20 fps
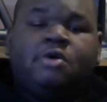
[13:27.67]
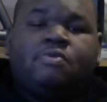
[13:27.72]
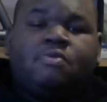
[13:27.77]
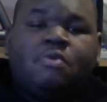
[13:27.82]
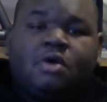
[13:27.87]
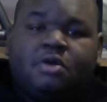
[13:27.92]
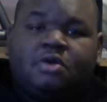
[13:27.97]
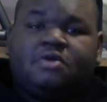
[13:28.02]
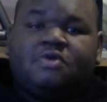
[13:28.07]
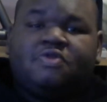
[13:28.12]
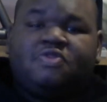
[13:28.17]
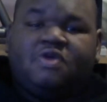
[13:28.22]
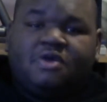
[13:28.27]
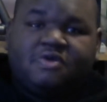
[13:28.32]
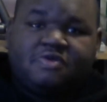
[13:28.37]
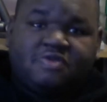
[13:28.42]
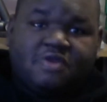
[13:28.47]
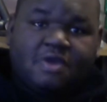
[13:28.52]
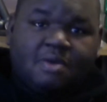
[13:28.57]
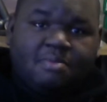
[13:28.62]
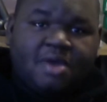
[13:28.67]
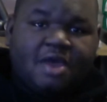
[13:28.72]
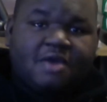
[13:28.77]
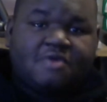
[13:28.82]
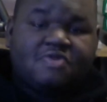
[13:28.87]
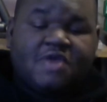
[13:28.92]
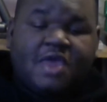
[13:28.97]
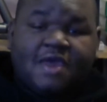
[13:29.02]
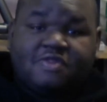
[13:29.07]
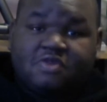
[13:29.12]
one of the things that
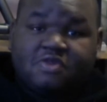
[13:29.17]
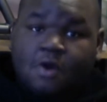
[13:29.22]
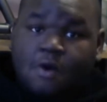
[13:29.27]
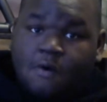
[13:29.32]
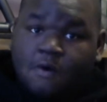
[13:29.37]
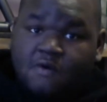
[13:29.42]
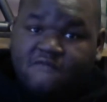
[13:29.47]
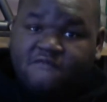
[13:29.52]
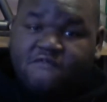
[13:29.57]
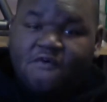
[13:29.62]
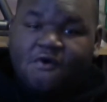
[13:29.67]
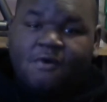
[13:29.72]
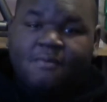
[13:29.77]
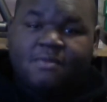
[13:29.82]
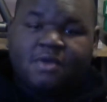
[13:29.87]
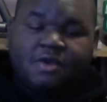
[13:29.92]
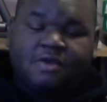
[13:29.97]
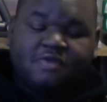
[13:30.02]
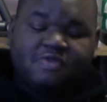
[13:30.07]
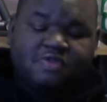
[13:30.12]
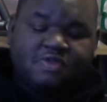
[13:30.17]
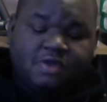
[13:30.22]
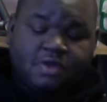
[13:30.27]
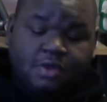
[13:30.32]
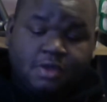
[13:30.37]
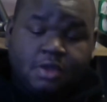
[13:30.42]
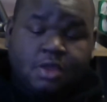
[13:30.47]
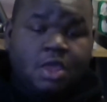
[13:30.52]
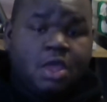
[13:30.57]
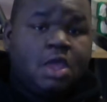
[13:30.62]
Max has going for him is
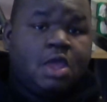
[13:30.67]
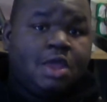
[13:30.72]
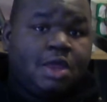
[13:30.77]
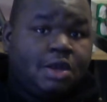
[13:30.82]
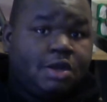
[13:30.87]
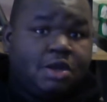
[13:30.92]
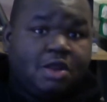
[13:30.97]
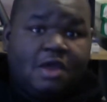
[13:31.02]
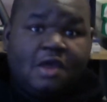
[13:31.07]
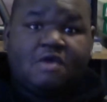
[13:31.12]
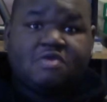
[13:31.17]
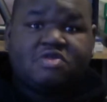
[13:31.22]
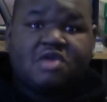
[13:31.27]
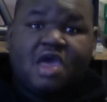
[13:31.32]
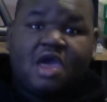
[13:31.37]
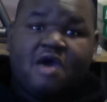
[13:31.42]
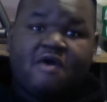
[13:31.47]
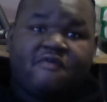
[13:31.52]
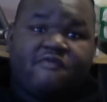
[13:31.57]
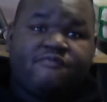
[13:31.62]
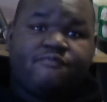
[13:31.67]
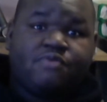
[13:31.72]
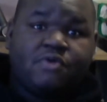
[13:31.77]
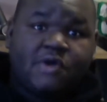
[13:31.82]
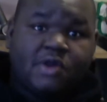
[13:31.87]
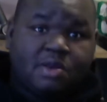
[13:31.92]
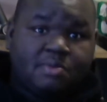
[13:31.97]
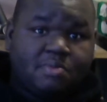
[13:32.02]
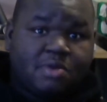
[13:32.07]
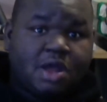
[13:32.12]
he does have
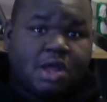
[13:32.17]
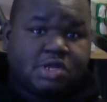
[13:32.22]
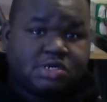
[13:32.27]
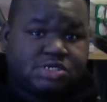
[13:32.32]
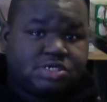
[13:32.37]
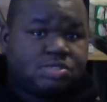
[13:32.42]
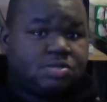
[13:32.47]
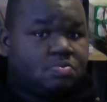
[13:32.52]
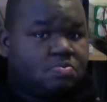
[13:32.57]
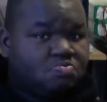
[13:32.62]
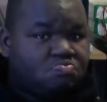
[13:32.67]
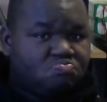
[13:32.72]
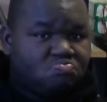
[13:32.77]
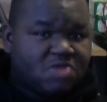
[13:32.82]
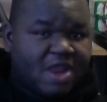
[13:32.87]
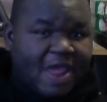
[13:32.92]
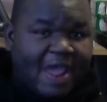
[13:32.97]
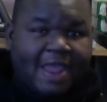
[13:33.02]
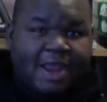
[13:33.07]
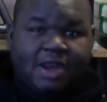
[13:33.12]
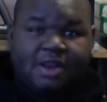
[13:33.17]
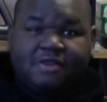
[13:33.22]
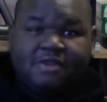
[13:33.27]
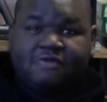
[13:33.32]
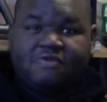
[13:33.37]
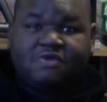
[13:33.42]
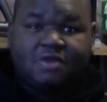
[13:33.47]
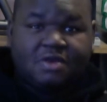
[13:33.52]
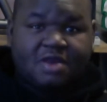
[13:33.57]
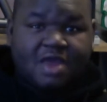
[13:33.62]
pretty much 90
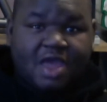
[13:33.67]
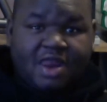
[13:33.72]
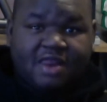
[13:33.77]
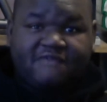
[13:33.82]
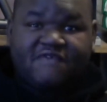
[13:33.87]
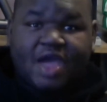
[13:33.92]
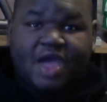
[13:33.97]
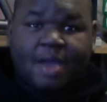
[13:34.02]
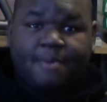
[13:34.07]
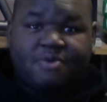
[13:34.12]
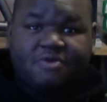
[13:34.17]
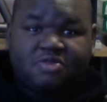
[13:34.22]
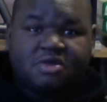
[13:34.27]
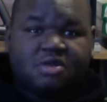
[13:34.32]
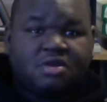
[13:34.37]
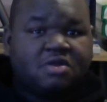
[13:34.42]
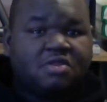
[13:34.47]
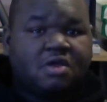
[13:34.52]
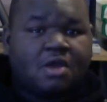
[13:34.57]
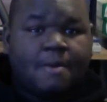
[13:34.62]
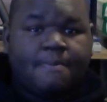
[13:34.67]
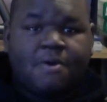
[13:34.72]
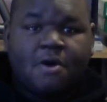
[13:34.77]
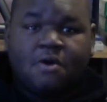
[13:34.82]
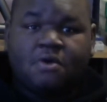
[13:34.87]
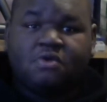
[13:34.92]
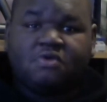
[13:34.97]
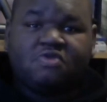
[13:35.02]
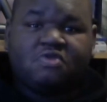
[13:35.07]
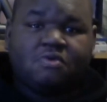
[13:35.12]
to 95% of the
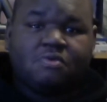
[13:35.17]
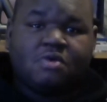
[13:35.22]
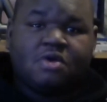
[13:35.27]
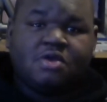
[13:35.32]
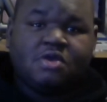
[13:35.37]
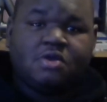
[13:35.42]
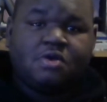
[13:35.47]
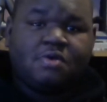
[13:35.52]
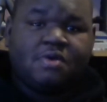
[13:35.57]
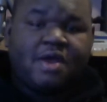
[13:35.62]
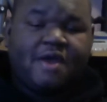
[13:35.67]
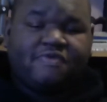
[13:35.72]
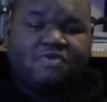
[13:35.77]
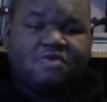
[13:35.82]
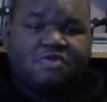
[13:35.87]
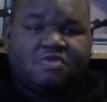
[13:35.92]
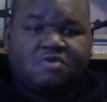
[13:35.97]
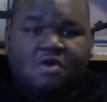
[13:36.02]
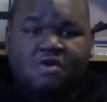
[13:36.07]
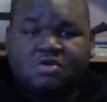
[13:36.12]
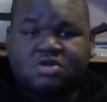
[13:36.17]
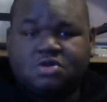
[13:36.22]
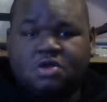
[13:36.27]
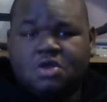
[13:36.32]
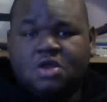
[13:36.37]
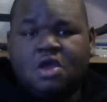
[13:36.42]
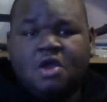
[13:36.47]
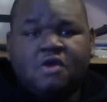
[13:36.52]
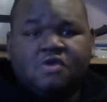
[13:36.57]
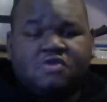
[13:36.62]
components to where you don't have to
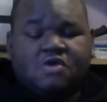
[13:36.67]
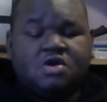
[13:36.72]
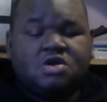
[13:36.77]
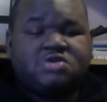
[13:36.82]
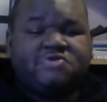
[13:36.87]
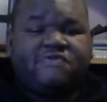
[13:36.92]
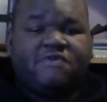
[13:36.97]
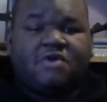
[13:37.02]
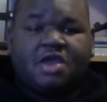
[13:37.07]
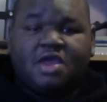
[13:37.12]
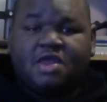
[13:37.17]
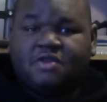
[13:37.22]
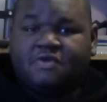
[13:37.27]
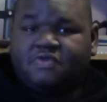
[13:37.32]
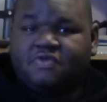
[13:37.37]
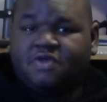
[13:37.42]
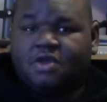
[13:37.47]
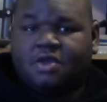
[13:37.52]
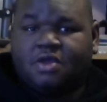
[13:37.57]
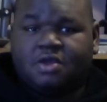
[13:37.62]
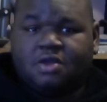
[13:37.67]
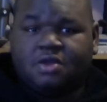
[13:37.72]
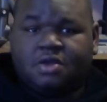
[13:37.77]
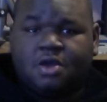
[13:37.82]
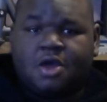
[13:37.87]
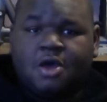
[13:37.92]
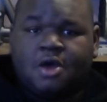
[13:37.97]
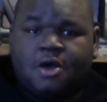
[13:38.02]
search for anything.